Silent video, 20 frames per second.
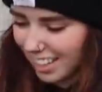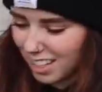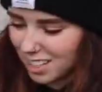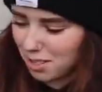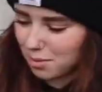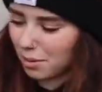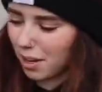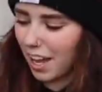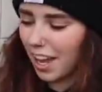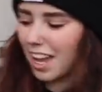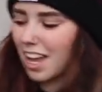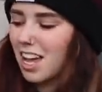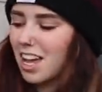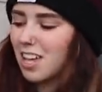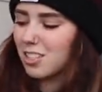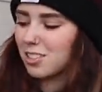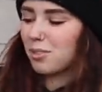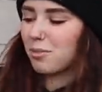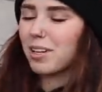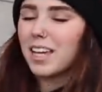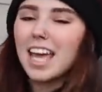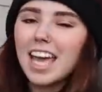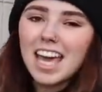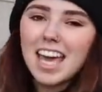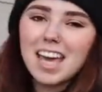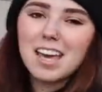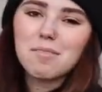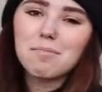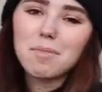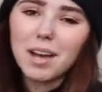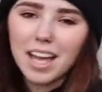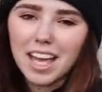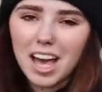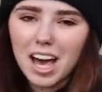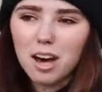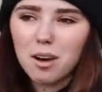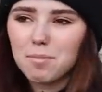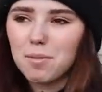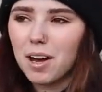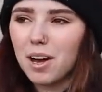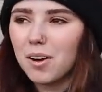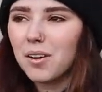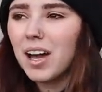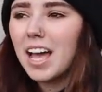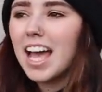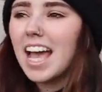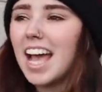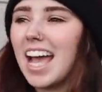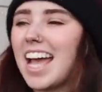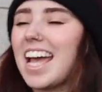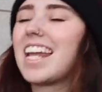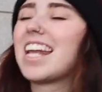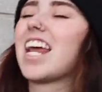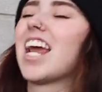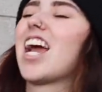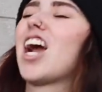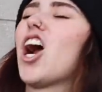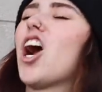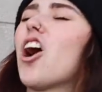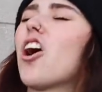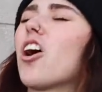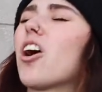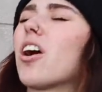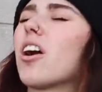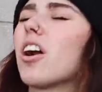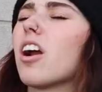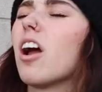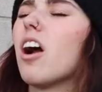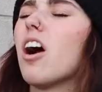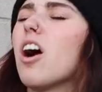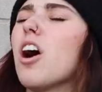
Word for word: this way. So he hit my elbow, and it hurt